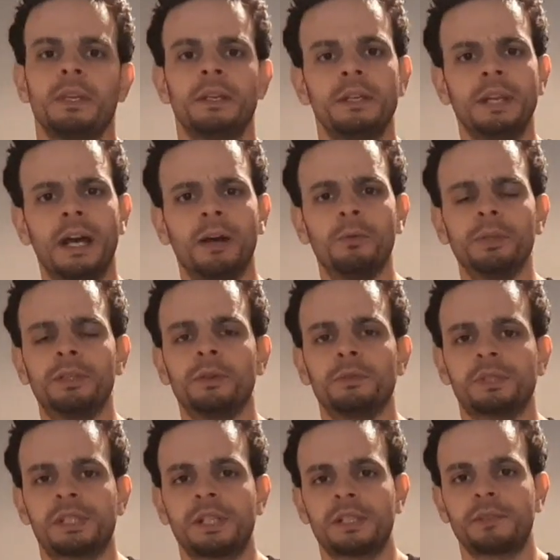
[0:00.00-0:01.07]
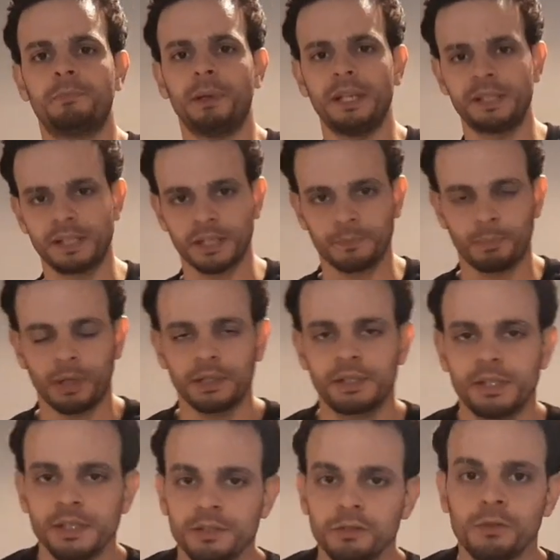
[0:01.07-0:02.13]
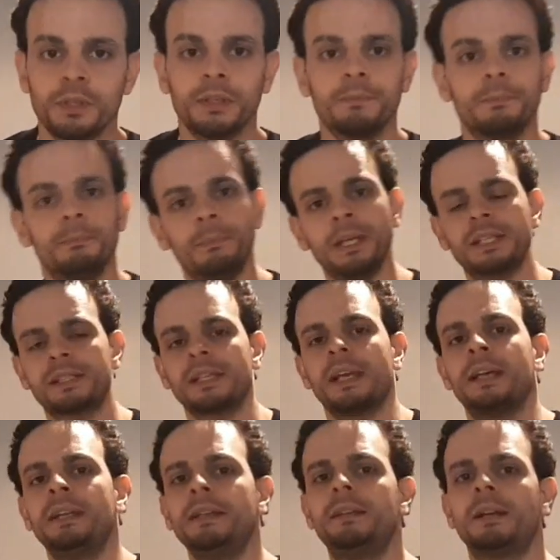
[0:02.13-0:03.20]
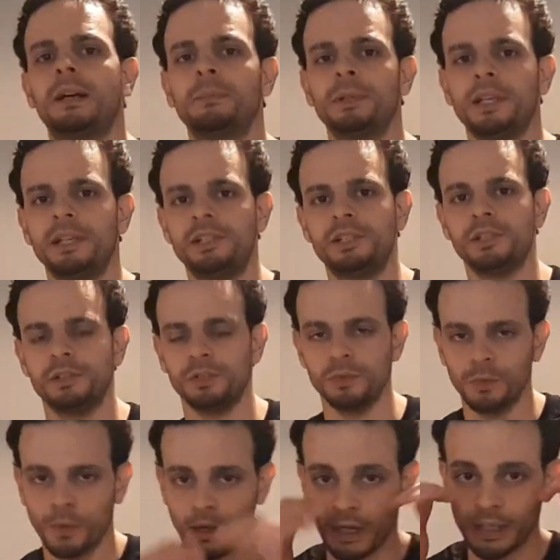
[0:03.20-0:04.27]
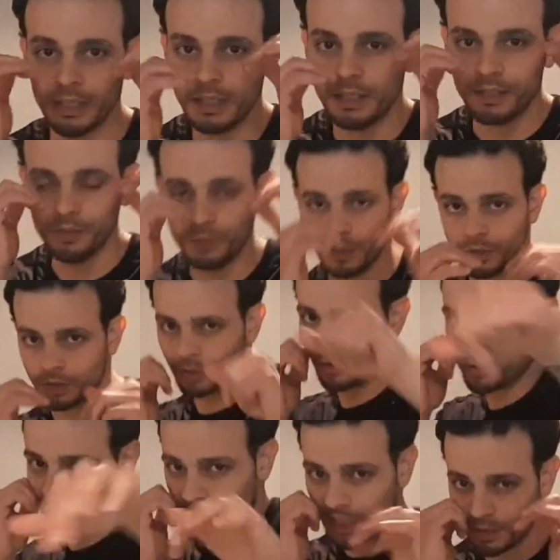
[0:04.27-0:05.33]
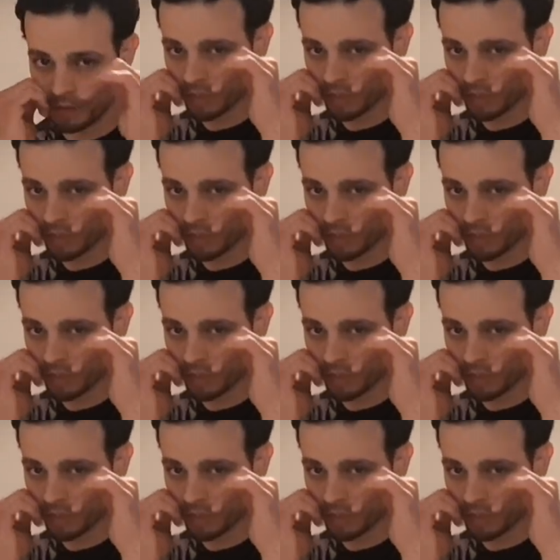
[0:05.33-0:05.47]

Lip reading: Now, with those 6 basic punches, you can mix any combinations you want. You can throw single